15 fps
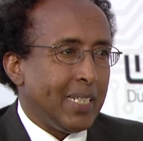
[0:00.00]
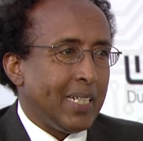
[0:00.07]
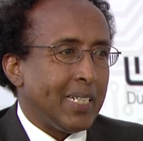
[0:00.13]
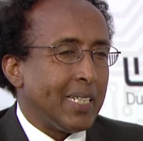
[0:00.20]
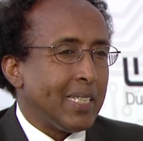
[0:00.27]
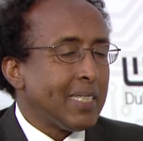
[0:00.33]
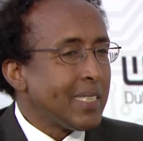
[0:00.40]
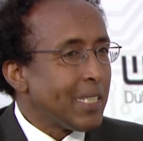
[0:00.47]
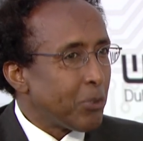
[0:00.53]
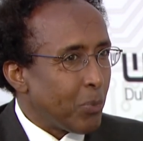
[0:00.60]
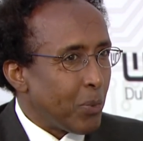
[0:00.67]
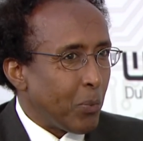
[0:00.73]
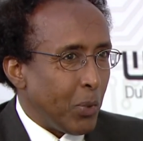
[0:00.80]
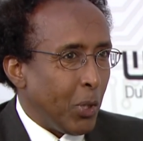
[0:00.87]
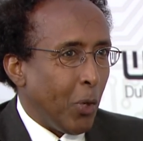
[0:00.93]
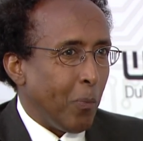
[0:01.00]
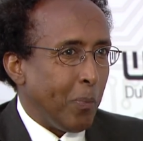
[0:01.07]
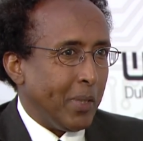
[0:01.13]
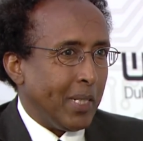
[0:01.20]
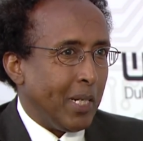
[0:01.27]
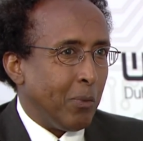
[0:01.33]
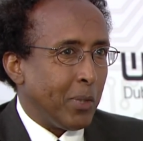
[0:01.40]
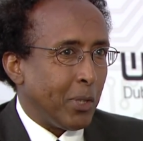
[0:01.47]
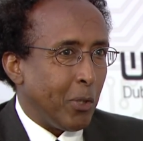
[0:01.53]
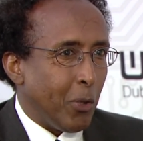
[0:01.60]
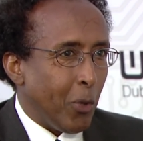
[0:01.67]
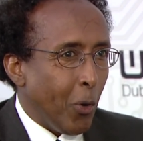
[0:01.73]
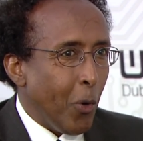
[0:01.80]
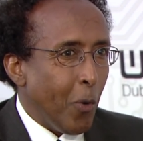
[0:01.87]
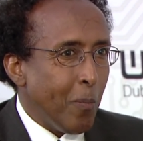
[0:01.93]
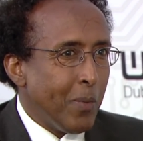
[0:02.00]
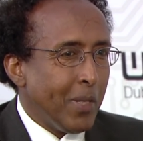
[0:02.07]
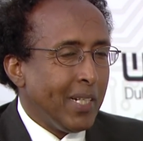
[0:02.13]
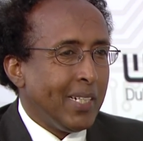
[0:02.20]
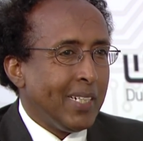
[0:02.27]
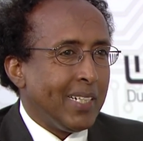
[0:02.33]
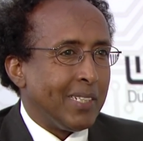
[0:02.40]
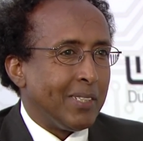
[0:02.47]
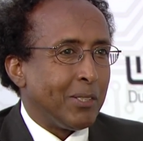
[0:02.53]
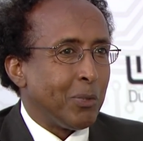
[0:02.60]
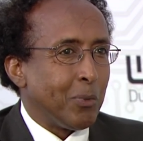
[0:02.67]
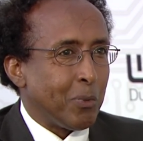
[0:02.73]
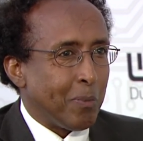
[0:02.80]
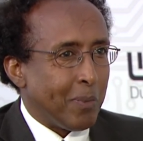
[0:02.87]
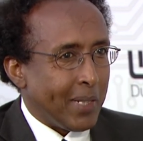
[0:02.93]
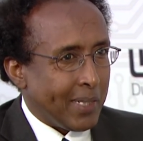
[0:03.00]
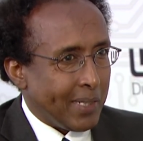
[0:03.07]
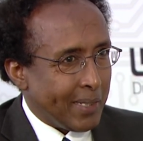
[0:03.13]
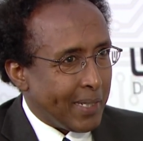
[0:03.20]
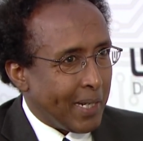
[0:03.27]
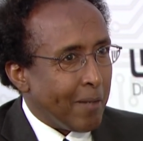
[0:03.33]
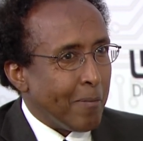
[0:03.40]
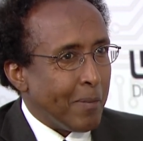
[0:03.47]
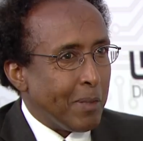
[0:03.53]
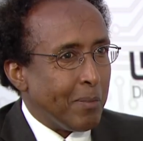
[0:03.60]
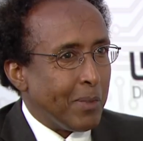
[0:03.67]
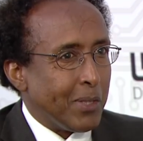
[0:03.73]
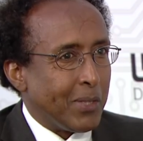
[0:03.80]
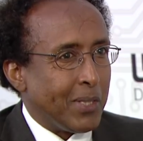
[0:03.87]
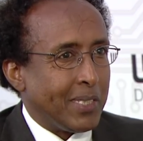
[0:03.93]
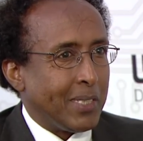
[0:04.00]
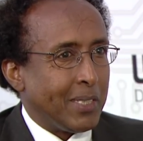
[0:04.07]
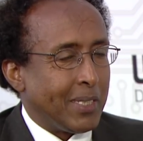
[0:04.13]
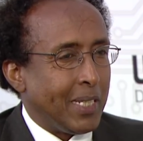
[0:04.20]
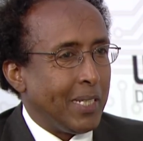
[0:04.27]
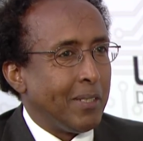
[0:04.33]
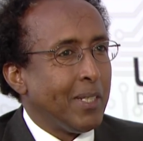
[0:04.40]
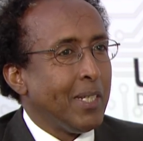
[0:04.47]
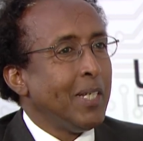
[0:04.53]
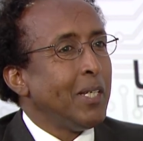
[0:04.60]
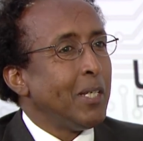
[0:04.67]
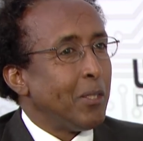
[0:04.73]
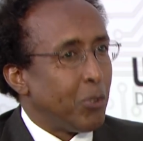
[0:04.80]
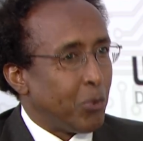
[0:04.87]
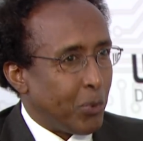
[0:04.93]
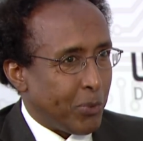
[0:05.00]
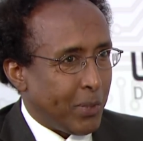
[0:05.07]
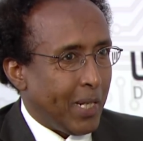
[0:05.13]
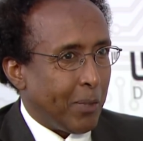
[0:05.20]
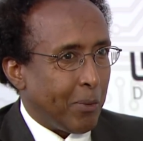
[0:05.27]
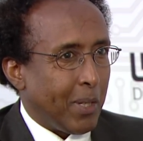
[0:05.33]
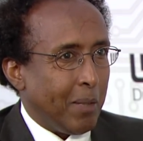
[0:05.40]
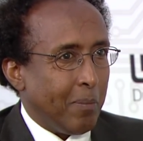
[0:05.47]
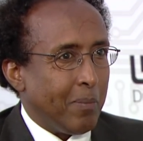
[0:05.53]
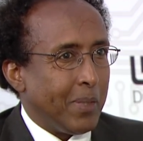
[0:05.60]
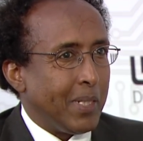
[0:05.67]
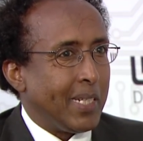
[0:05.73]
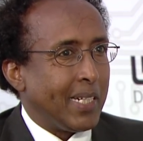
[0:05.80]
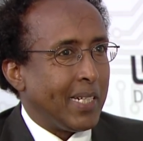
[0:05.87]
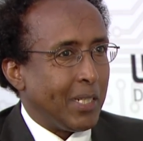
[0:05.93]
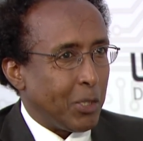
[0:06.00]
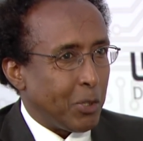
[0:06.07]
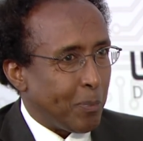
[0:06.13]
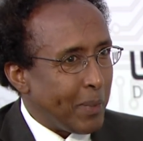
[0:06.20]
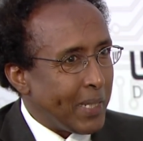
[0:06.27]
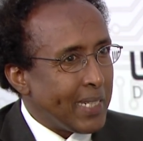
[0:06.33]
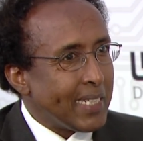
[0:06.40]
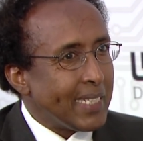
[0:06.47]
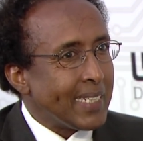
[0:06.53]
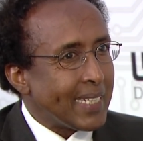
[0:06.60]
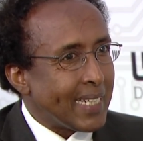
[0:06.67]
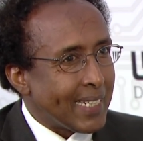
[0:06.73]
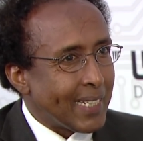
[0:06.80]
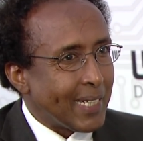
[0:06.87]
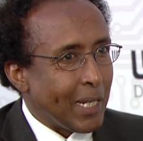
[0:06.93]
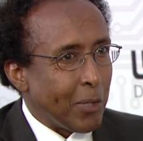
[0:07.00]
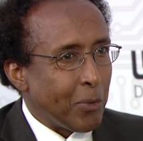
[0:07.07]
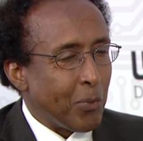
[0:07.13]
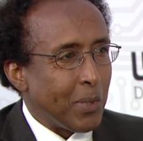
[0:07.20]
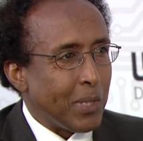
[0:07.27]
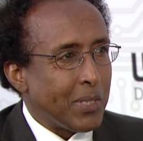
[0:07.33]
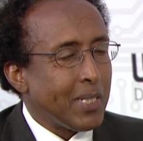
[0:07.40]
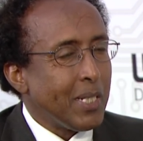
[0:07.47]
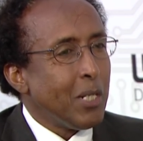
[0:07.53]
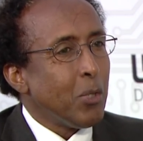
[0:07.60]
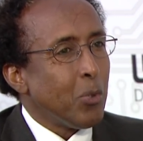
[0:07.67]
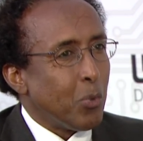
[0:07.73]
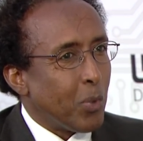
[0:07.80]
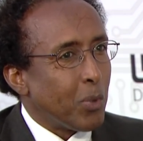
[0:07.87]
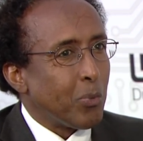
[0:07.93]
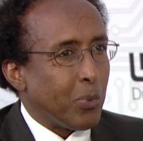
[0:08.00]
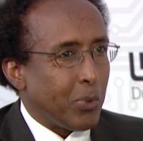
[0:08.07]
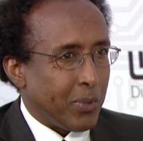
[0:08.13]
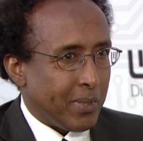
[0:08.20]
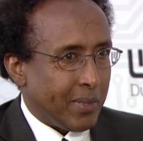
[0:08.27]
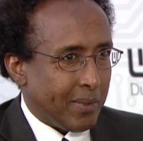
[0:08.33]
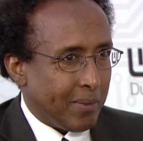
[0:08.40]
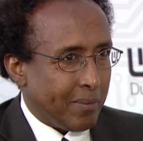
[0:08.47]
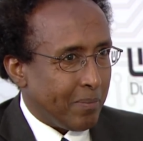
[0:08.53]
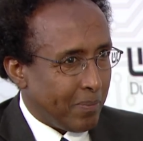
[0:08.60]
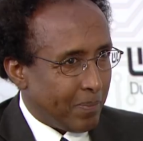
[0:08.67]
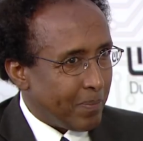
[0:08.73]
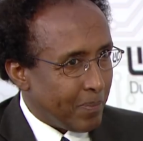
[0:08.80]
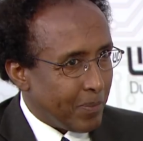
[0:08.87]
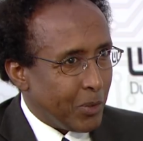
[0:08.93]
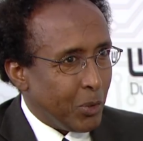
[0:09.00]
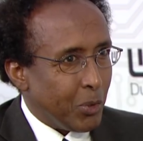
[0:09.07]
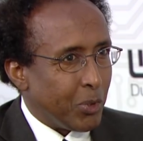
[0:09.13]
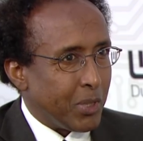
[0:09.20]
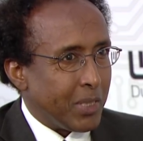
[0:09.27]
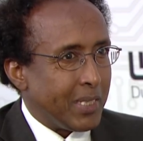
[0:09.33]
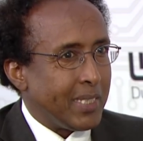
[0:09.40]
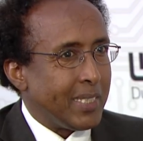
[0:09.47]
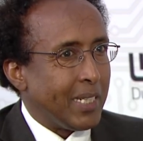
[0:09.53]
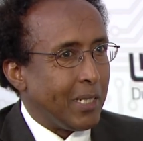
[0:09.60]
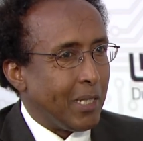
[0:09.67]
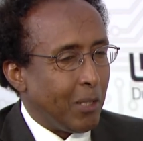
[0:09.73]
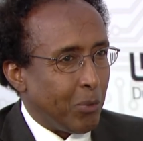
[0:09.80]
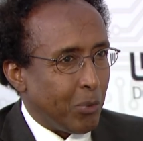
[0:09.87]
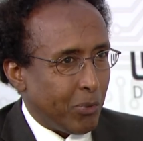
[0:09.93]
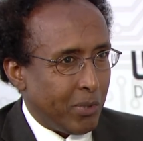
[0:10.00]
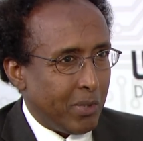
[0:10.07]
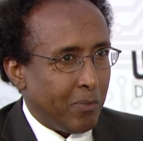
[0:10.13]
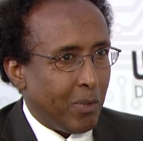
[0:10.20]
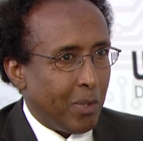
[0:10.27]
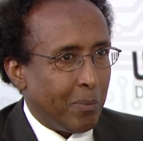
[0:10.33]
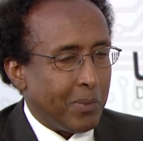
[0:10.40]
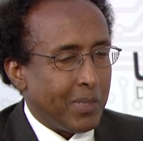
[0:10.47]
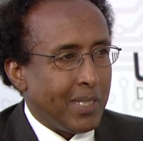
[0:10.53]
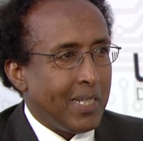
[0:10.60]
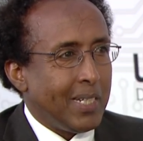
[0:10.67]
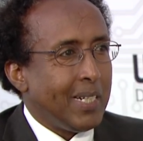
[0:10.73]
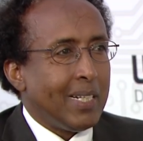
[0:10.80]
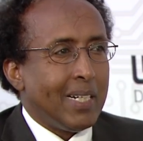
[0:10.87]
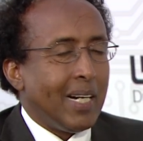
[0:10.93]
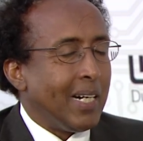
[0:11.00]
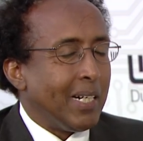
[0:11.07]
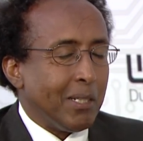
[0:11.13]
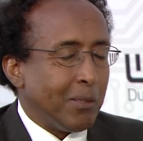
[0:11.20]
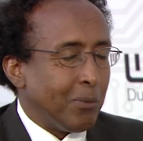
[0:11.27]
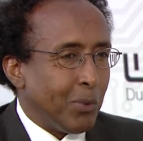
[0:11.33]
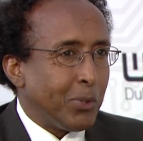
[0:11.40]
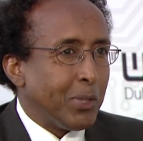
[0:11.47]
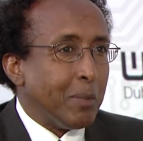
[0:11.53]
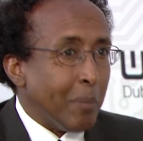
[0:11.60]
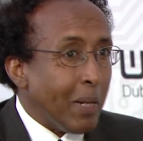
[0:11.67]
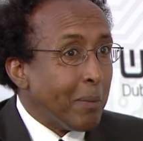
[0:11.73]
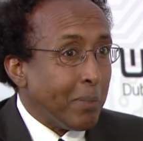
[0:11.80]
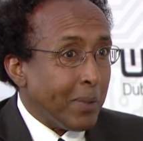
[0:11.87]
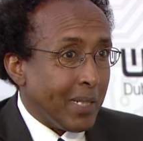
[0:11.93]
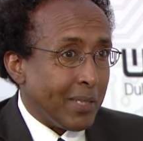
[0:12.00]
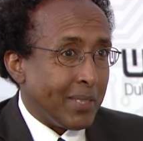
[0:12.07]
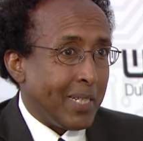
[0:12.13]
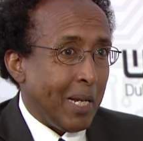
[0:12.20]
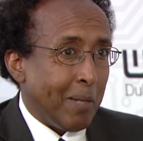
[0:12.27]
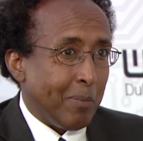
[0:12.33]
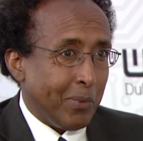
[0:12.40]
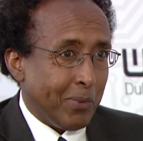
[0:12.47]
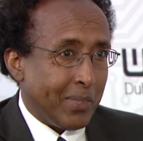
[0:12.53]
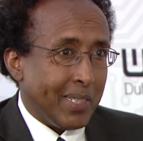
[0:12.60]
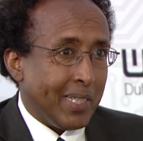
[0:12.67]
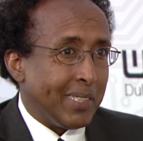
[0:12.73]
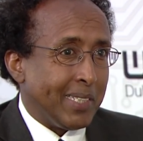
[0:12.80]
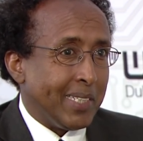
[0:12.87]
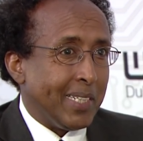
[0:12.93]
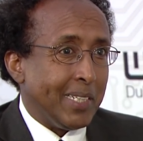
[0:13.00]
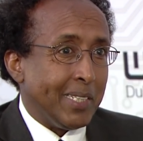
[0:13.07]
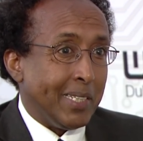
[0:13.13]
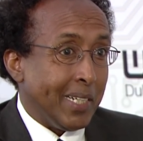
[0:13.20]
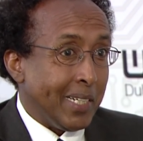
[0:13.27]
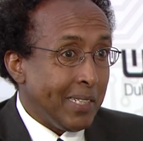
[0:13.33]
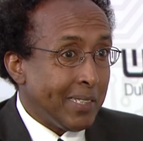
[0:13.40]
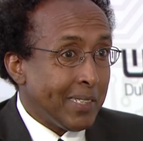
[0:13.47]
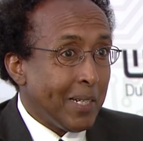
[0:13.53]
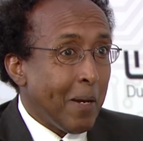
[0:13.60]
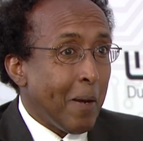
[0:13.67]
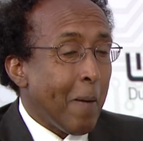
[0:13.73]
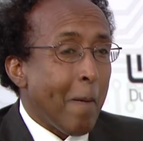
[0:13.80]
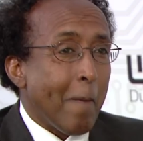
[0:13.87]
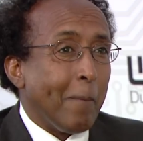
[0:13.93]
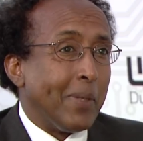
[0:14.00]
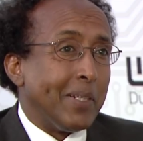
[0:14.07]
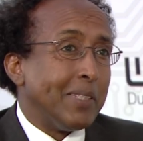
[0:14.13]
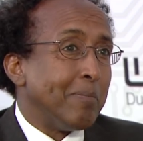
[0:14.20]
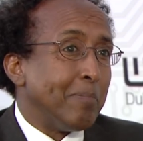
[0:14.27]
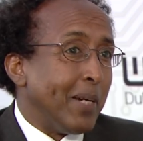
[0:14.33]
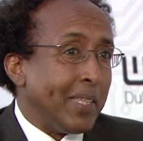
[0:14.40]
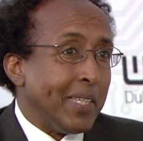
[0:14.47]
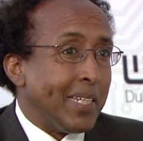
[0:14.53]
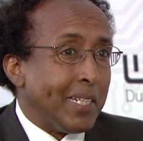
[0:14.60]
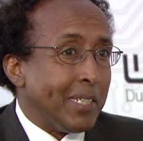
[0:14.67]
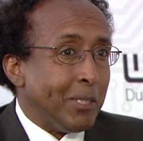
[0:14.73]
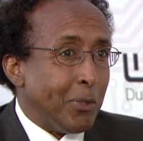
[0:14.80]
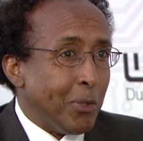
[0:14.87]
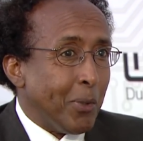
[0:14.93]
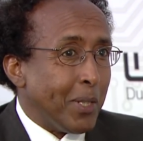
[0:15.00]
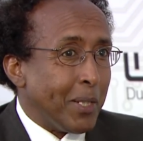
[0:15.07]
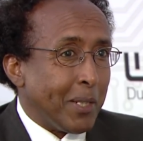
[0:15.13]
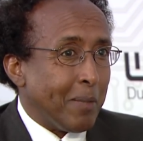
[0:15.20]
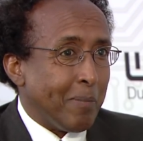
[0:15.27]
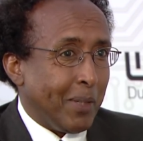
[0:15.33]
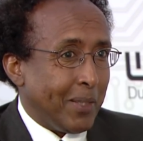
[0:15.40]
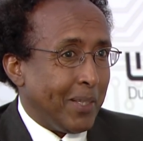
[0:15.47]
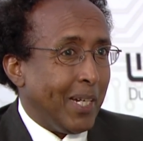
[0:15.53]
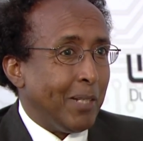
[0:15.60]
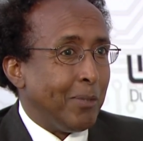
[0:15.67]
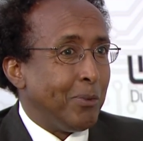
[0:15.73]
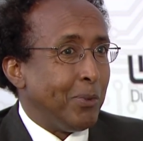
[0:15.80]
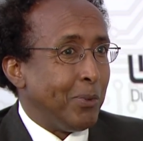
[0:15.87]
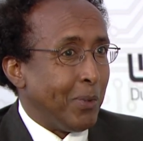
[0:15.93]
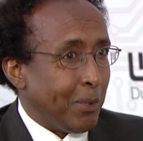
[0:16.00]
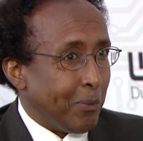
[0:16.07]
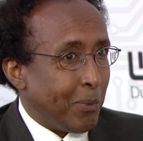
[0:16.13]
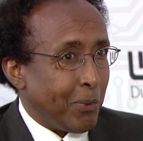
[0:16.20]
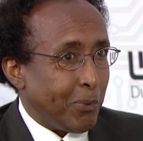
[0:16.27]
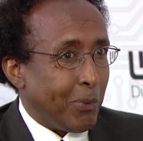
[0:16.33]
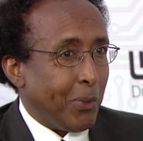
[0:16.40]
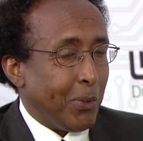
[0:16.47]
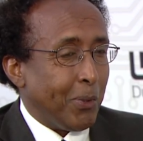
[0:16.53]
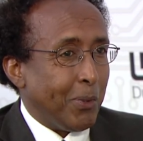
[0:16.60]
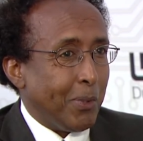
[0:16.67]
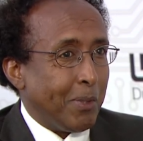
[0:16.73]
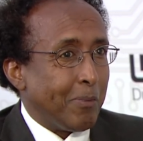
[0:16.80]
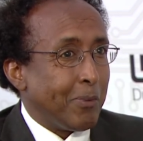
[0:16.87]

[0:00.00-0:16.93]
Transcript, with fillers: And I think that's what we're hoping. I want to go home and sit with my government ministers and say, this was the outcome. And I can explain in clear language what was the new treaty and how it was developed. I was in Melbourne as it happens in 1988 but by then I didn't know anything about the ITU and what was going on.